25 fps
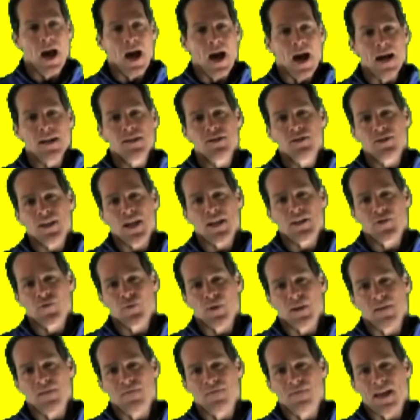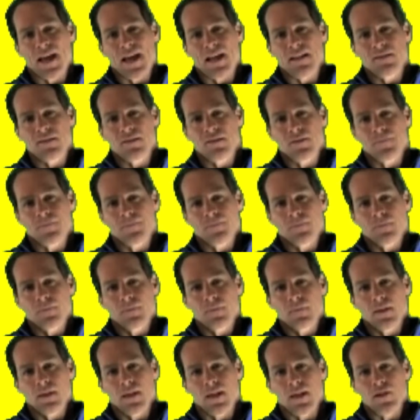Unsaturated fats
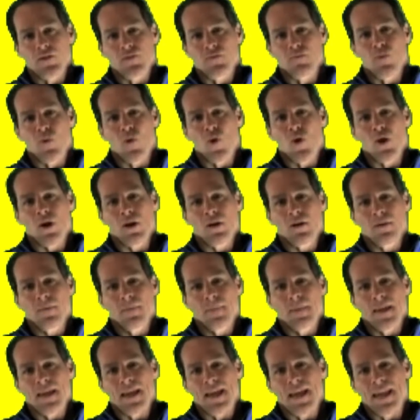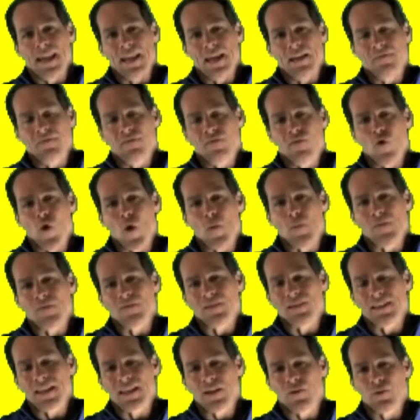is more in a form of
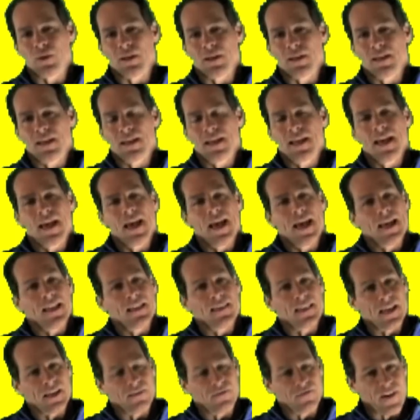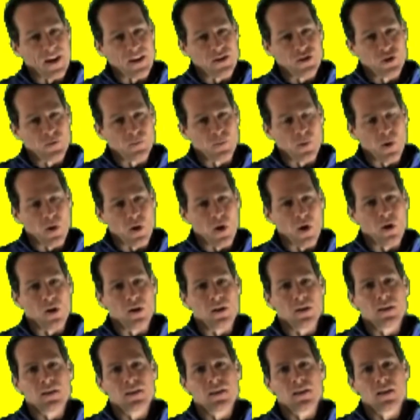liquid like vegetable
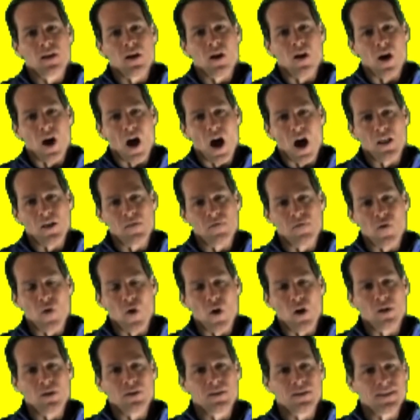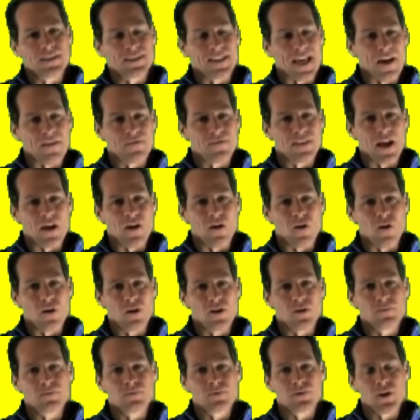oil, olive oil, safflower
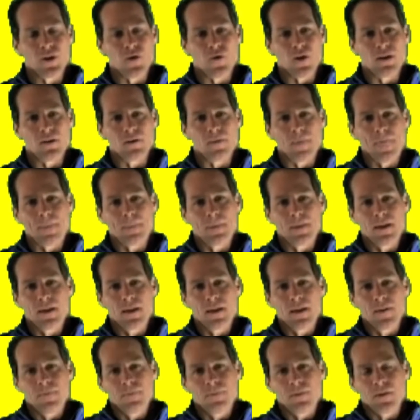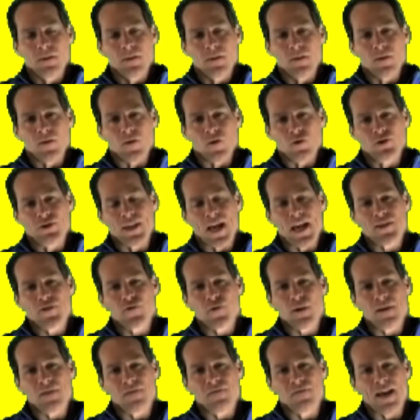oil, so on. Though
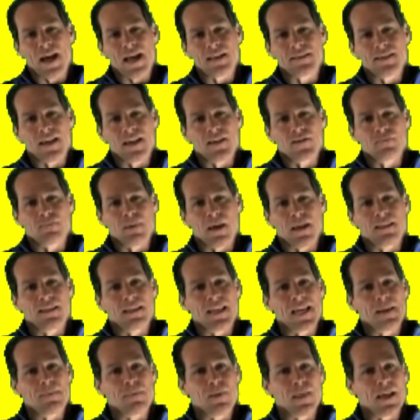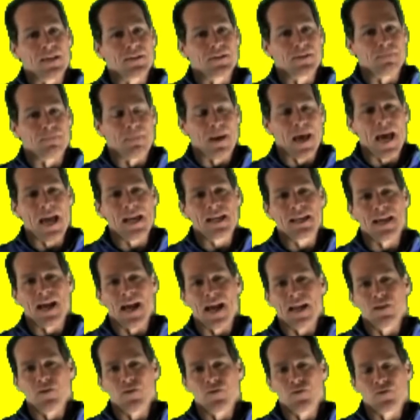saturated fats has been labeled as the bad
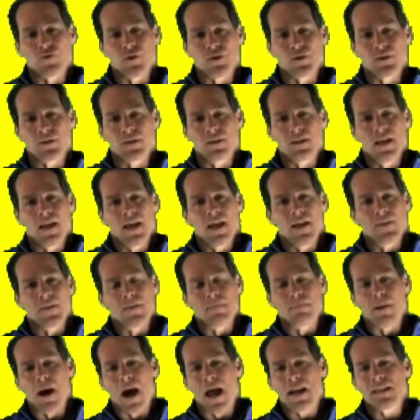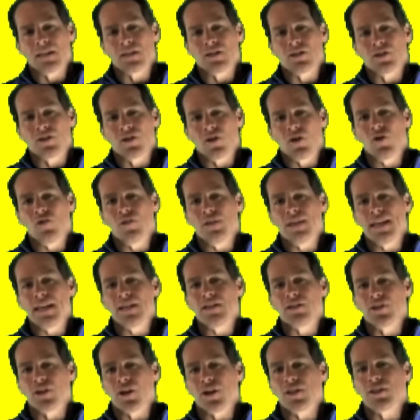guy in nutrition, the body still
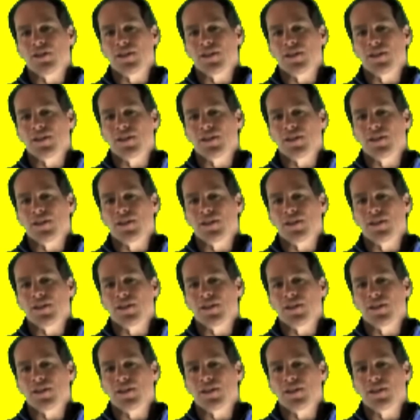needs good